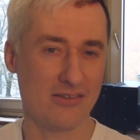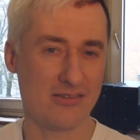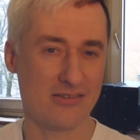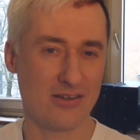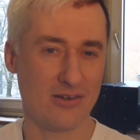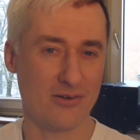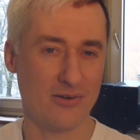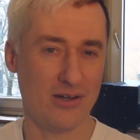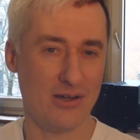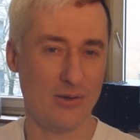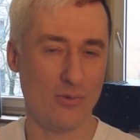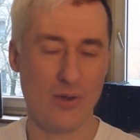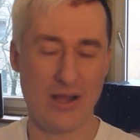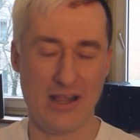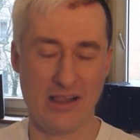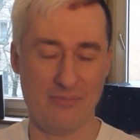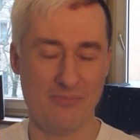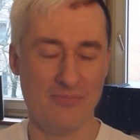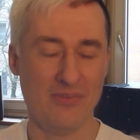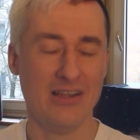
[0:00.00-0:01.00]
So,
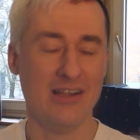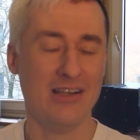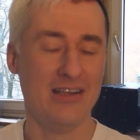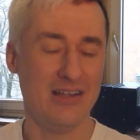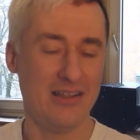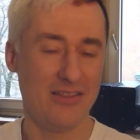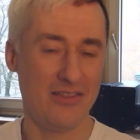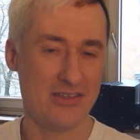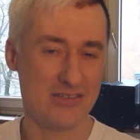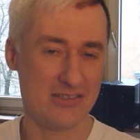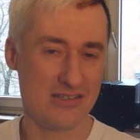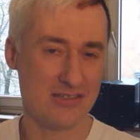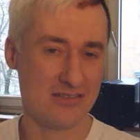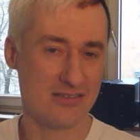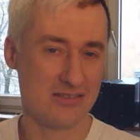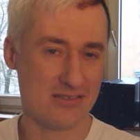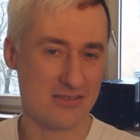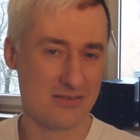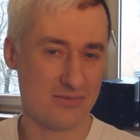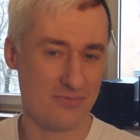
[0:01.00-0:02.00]
well, this
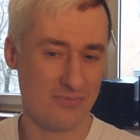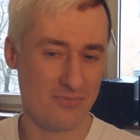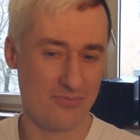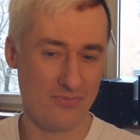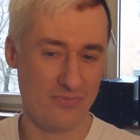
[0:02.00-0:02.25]
is